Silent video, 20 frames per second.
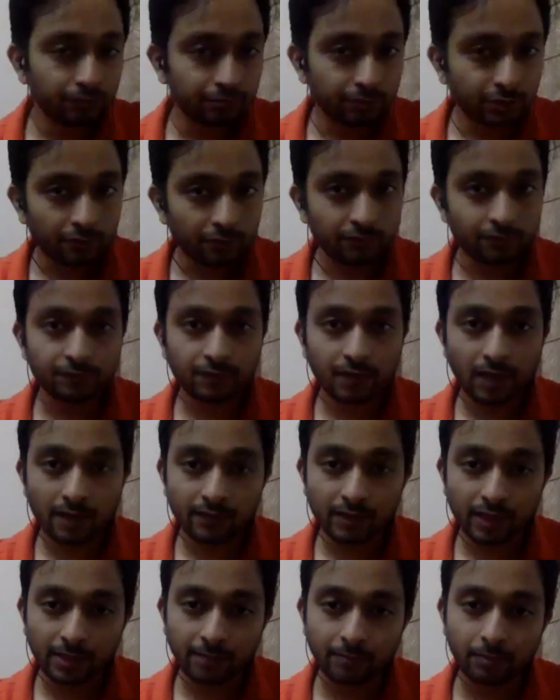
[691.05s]
sort of have
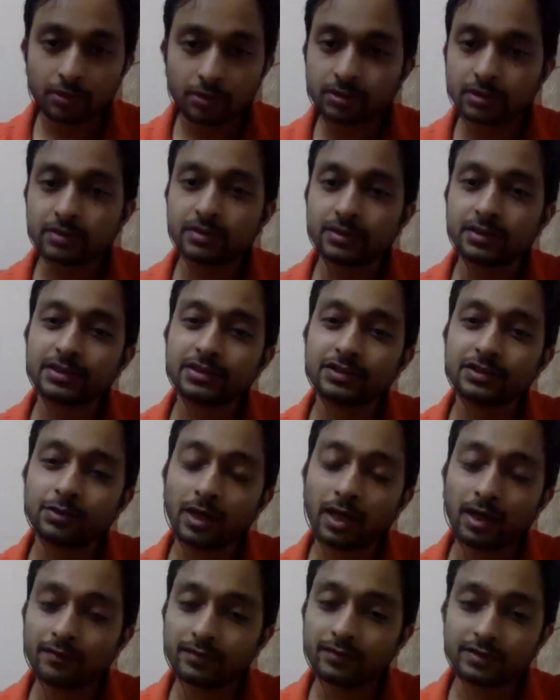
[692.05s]
a hypothesis, you
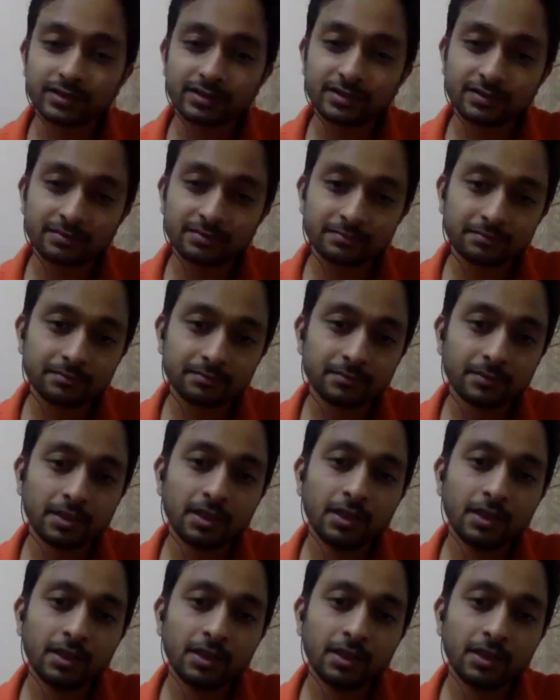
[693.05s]
have a system,